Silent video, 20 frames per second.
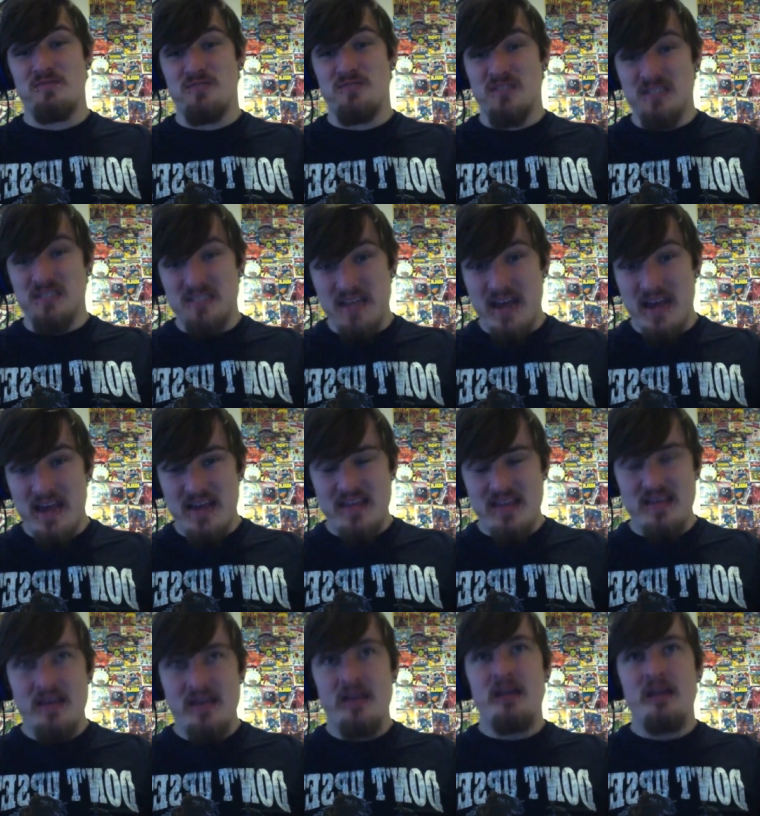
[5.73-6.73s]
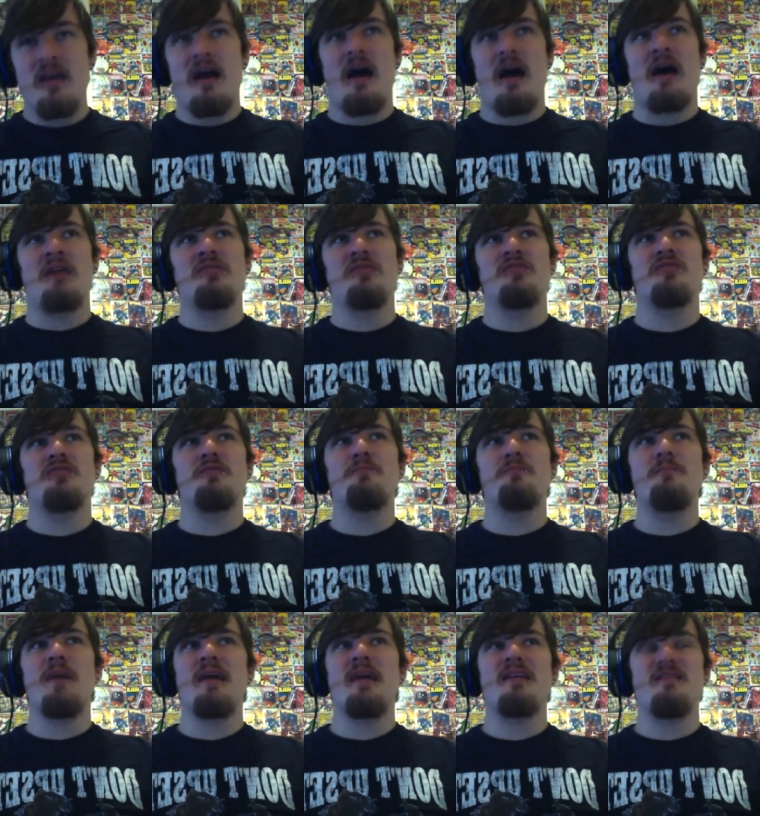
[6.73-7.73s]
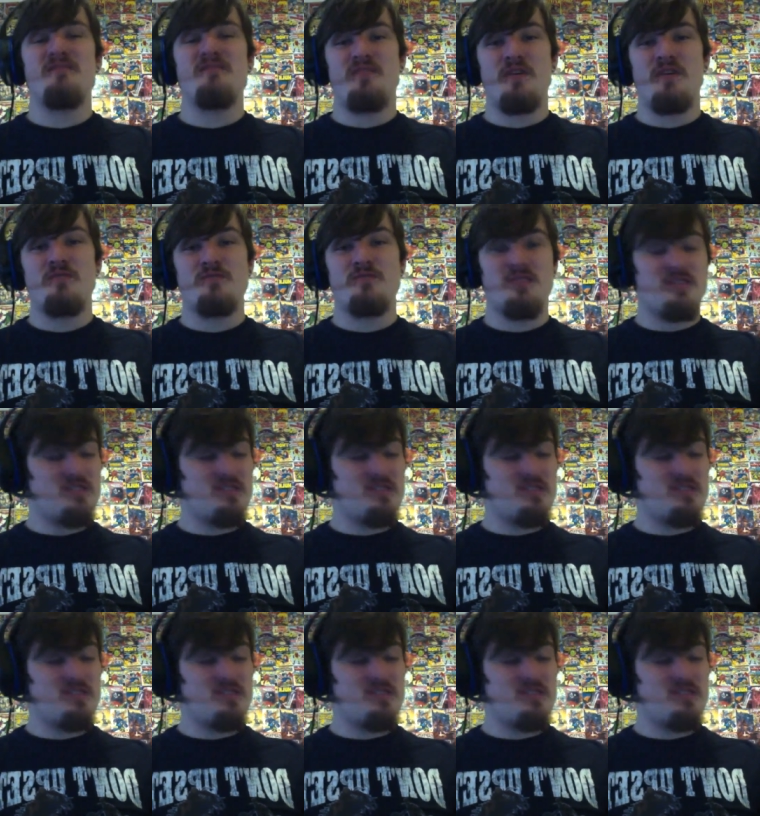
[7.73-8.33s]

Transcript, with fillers: today. And the main focus